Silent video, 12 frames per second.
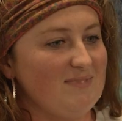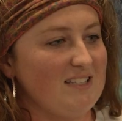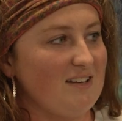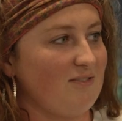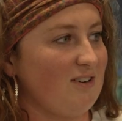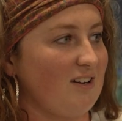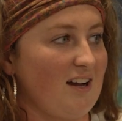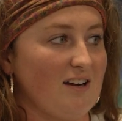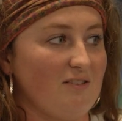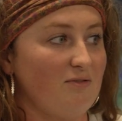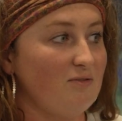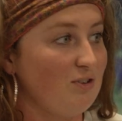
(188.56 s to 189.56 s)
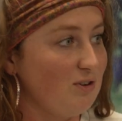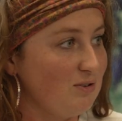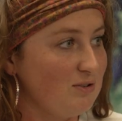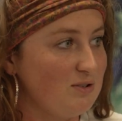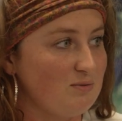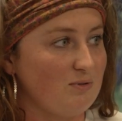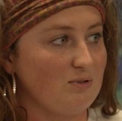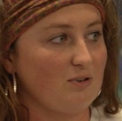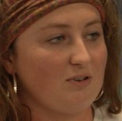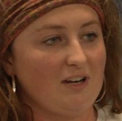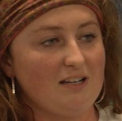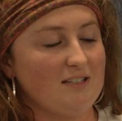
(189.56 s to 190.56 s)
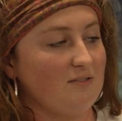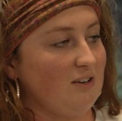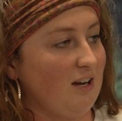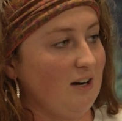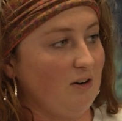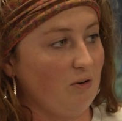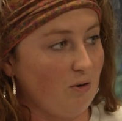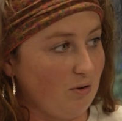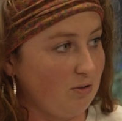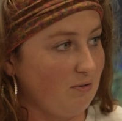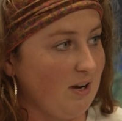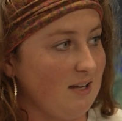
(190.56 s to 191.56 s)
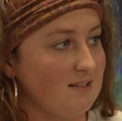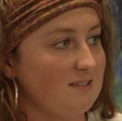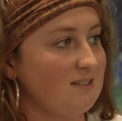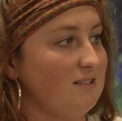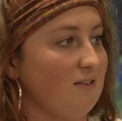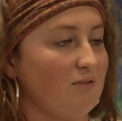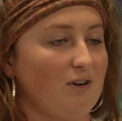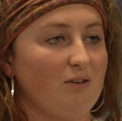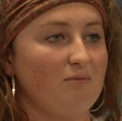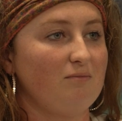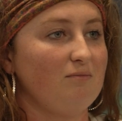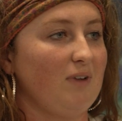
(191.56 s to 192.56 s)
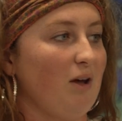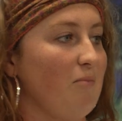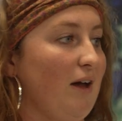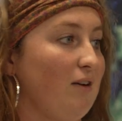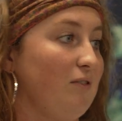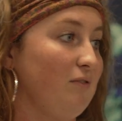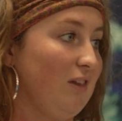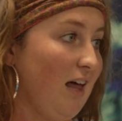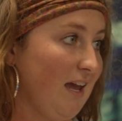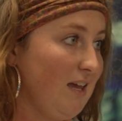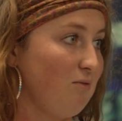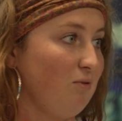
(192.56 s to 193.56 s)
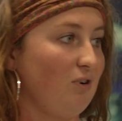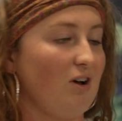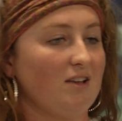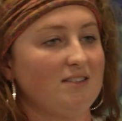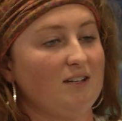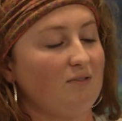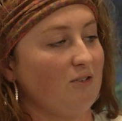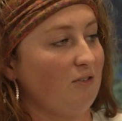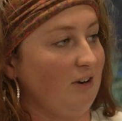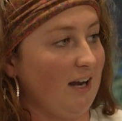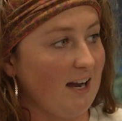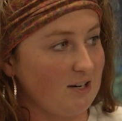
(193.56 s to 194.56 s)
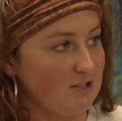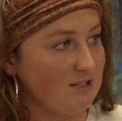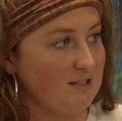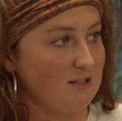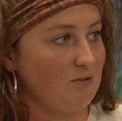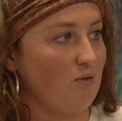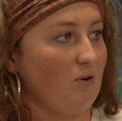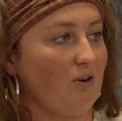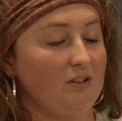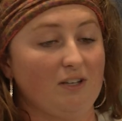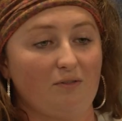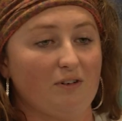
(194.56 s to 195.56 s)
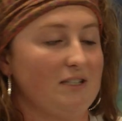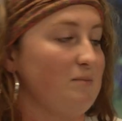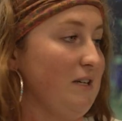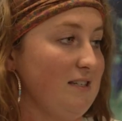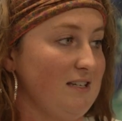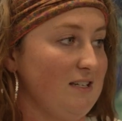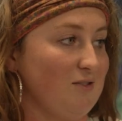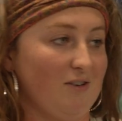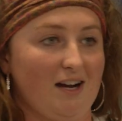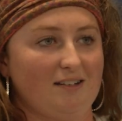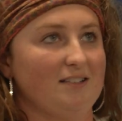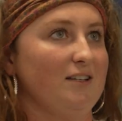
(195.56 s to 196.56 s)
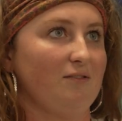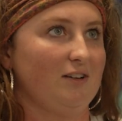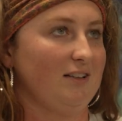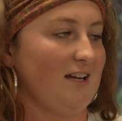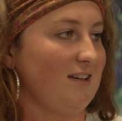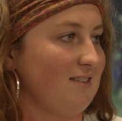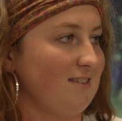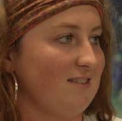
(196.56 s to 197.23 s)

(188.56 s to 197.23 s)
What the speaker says: Different kind of foods will create different kind of growth rates, different amount of light will cause different reactions in coral, different species react to different things,